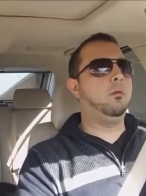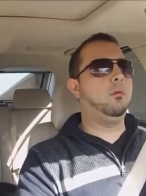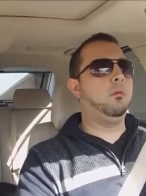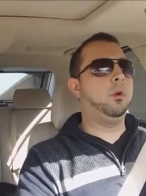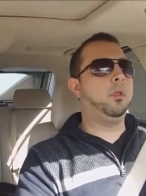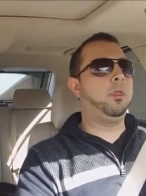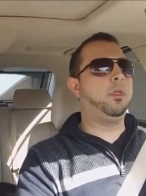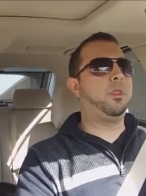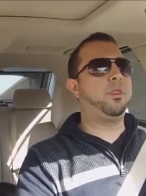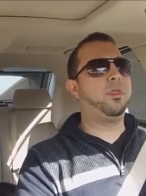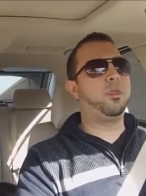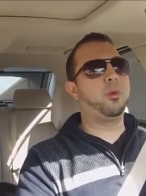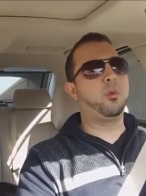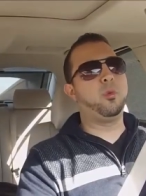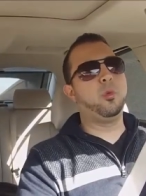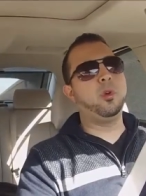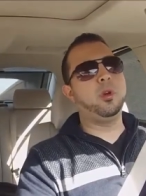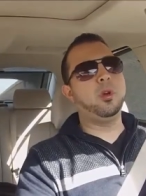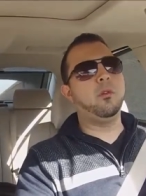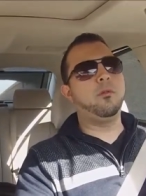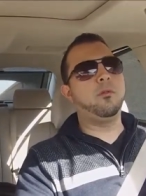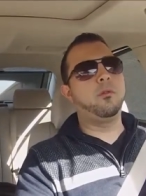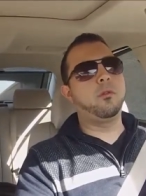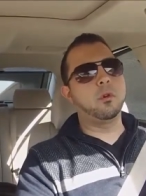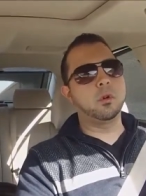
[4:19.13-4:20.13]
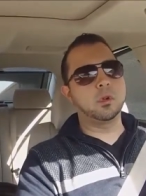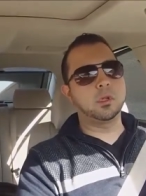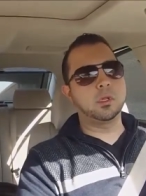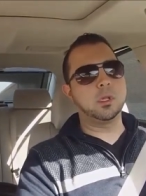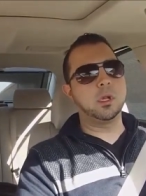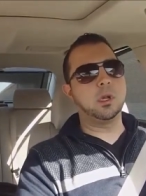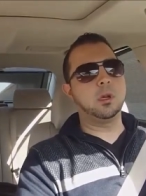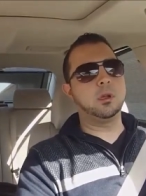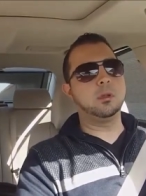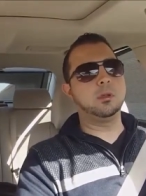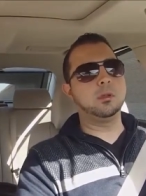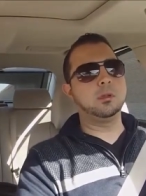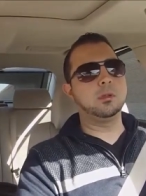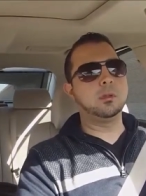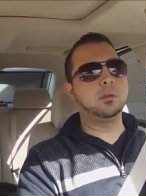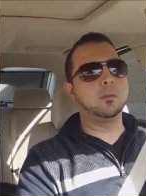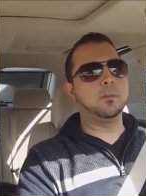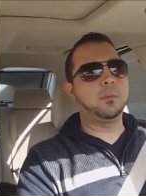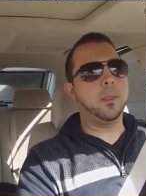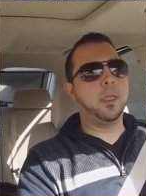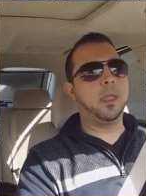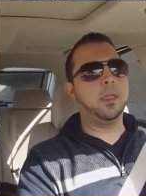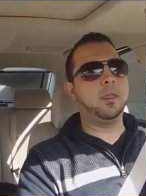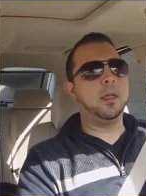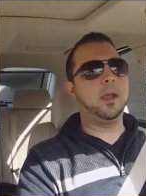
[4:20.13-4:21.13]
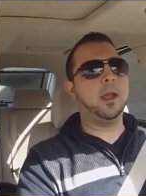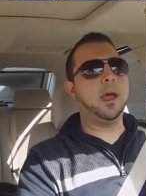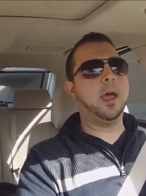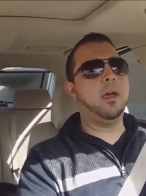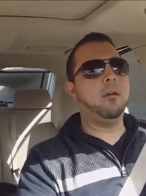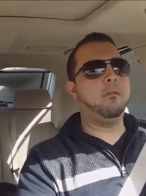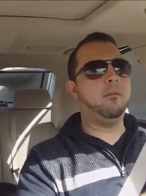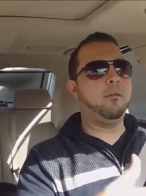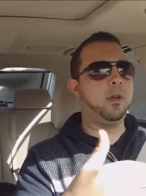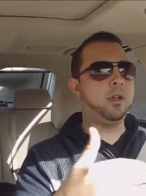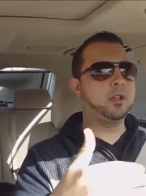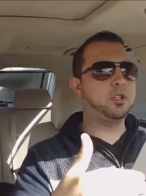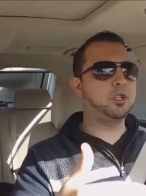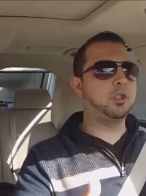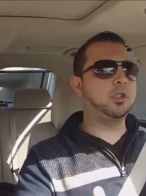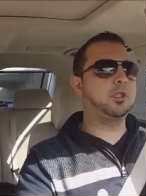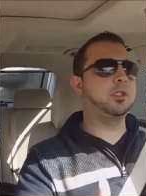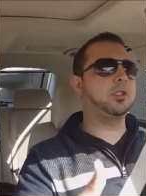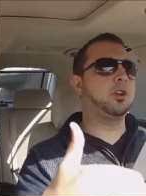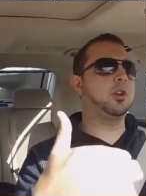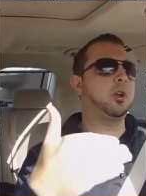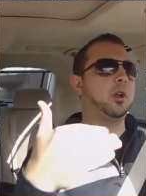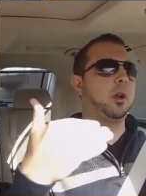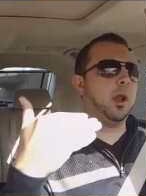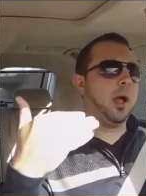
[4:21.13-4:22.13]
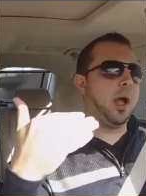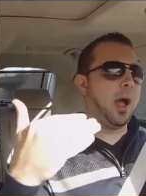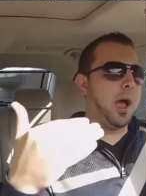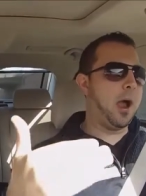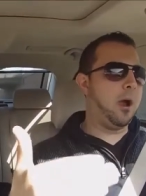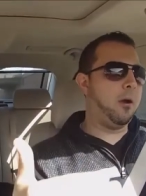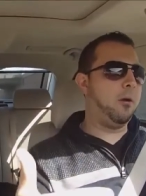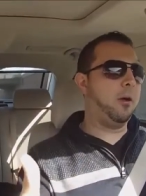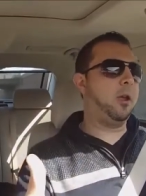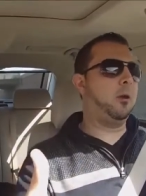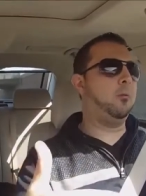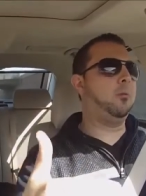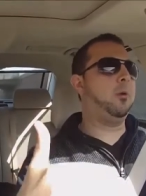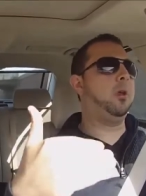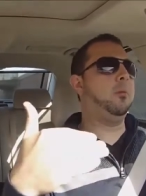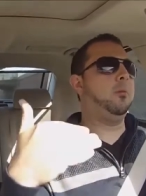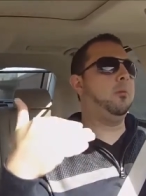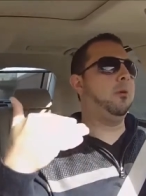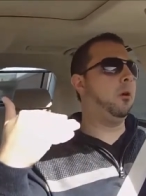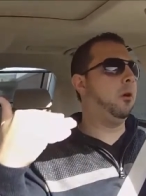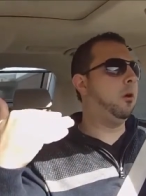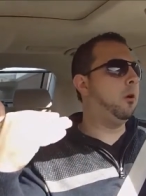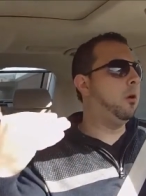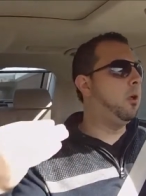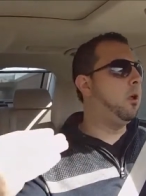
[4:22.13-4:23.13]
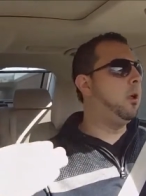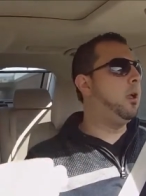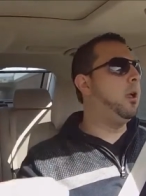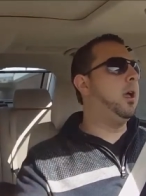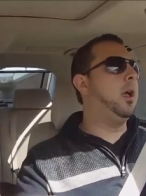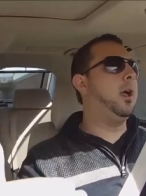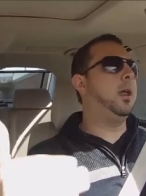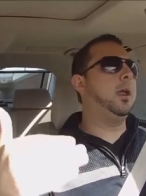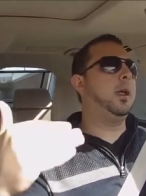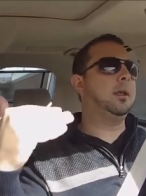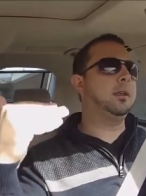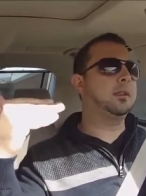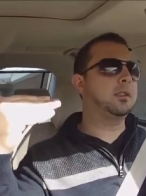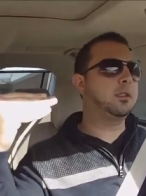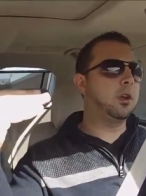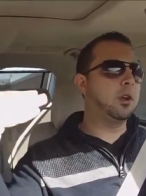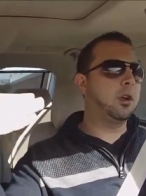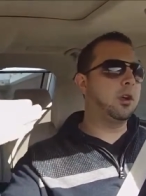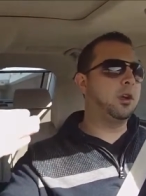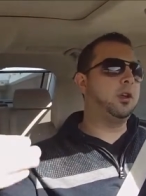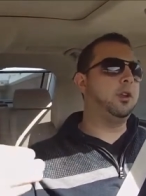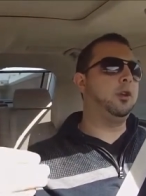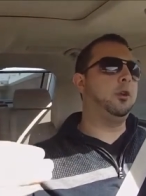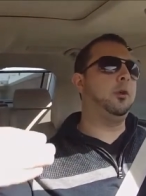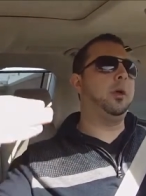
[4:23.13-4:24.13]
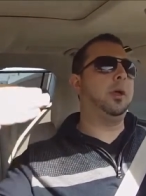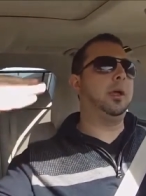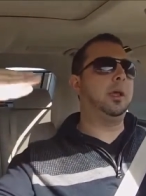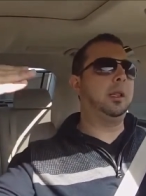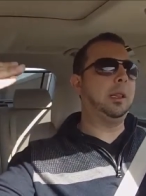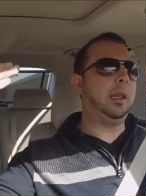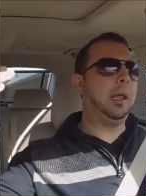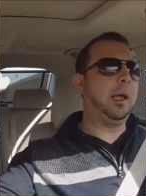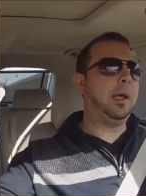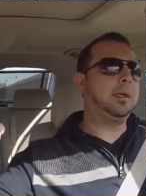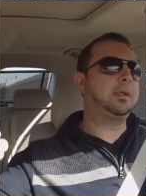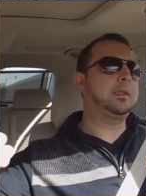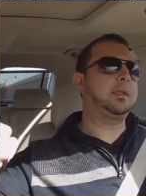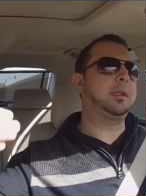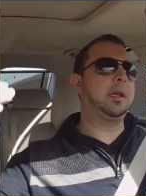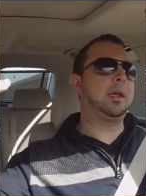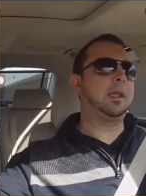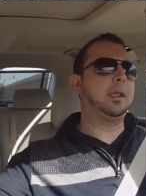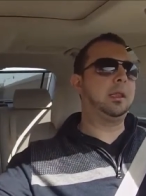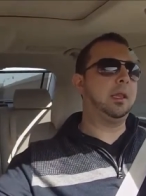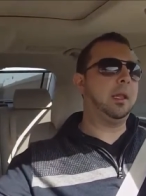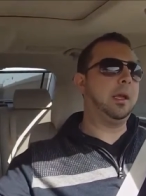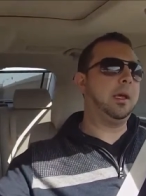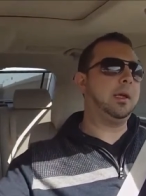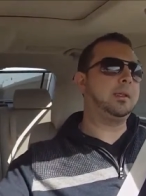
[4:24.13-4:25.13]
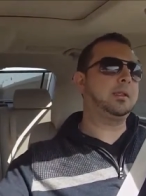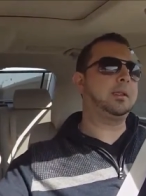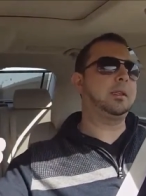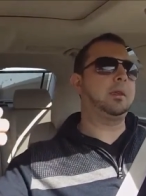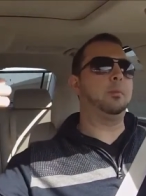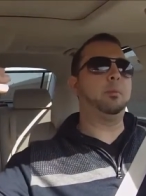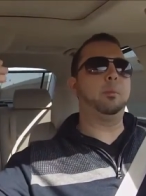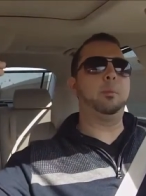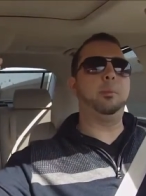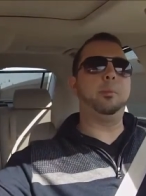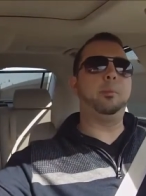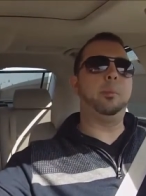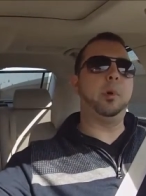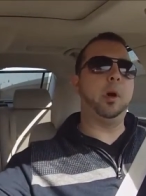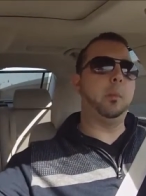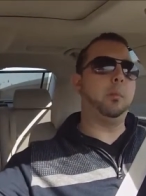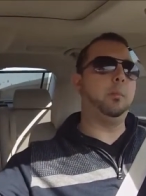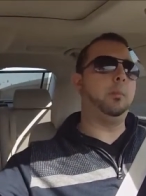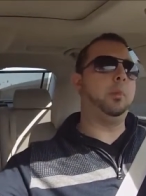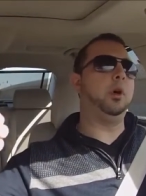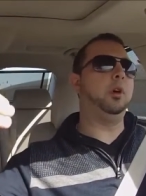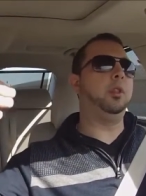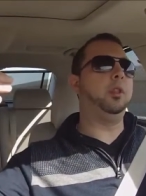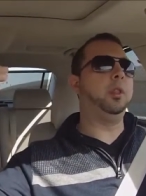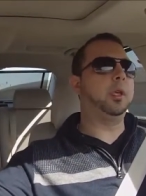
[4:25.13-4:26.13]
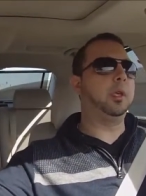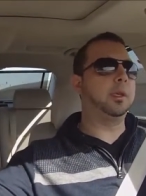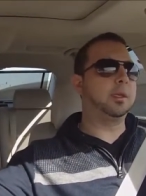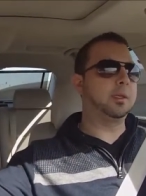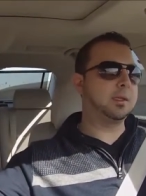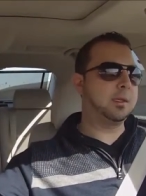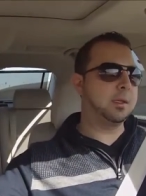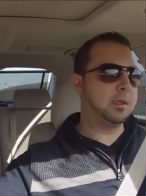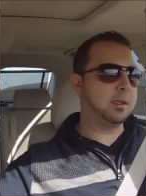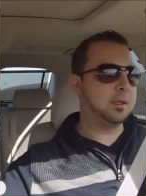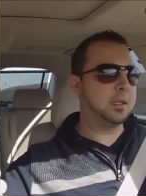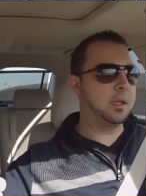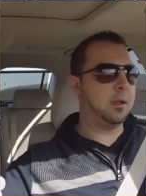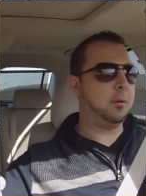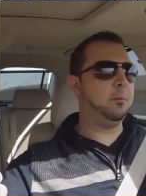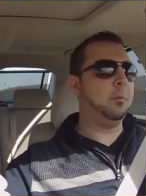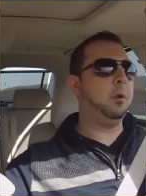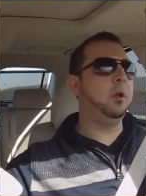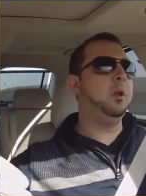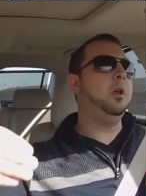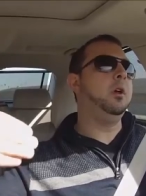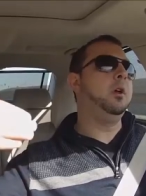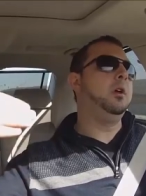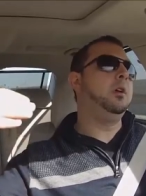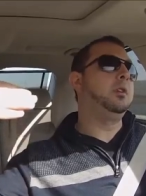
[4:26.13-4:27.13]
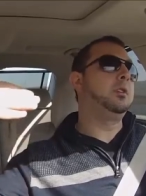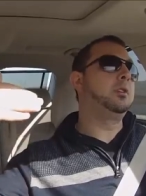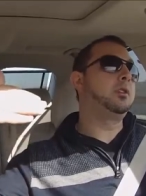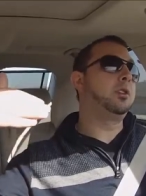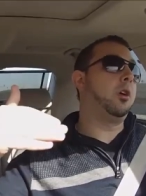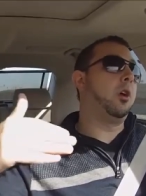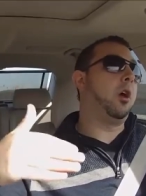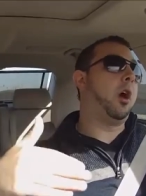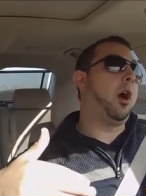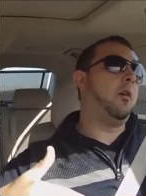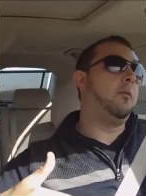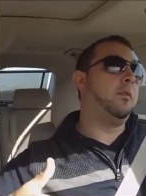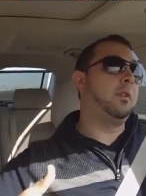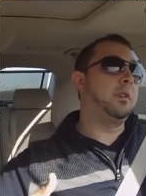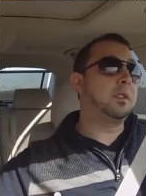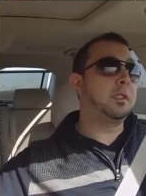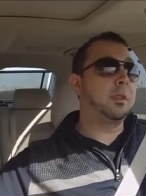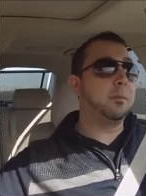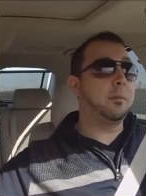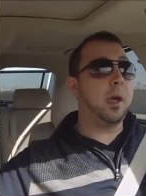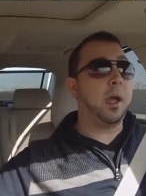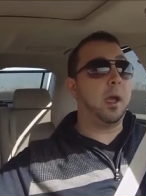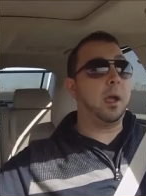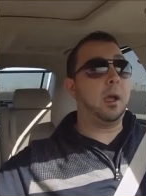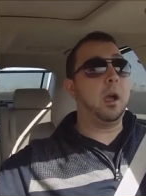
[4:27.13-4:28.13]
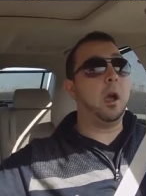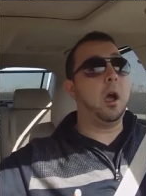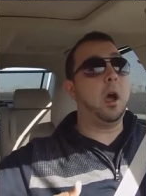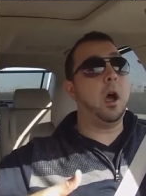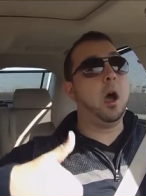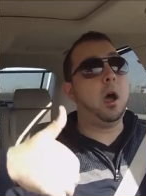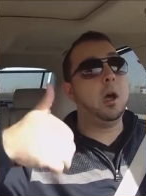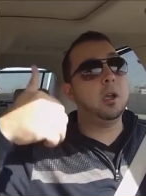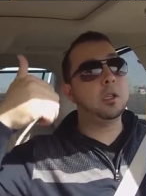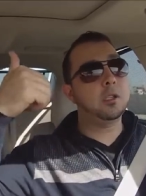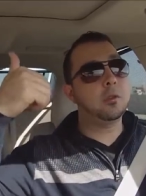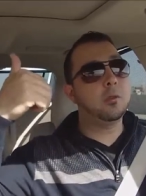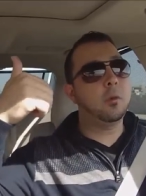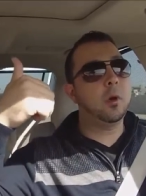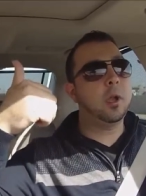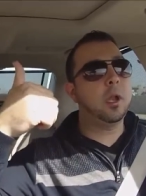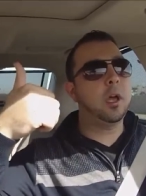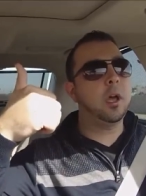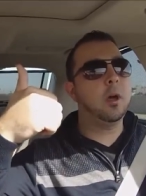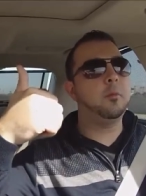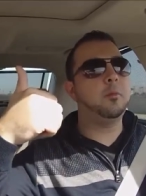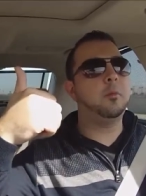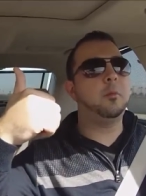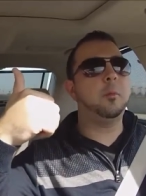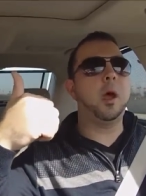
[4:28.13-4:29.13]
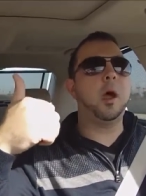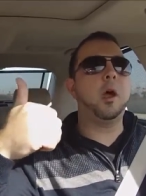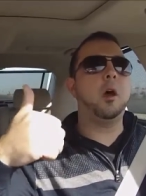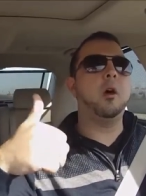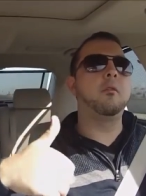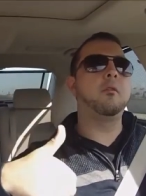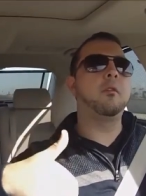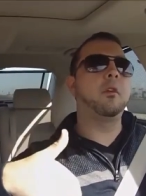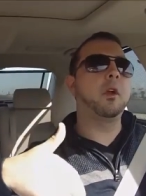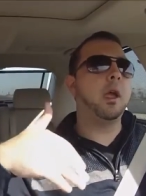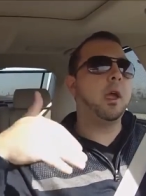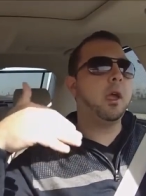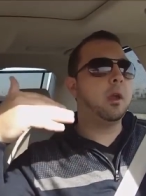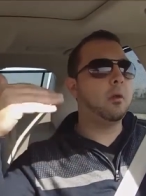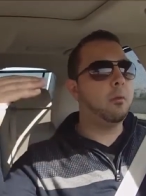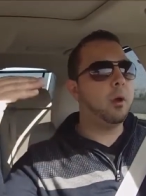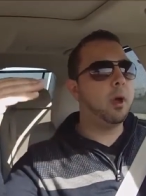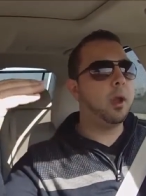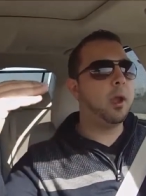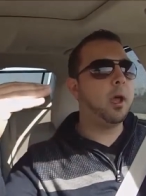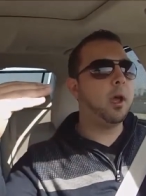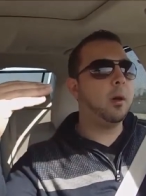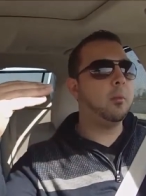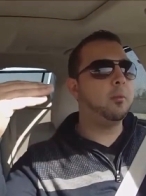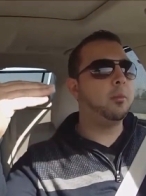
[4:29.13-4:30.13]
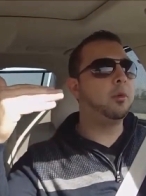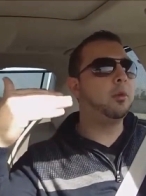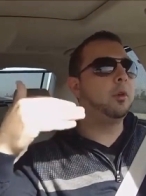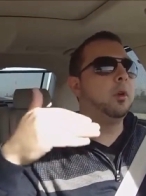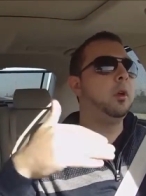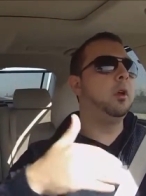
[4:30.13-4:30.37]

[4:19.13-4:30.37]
with three or four studies. And then I eventually started hiring people, and I started doing less and less, and but building a system. So obviously my cost went up, my overhead went up,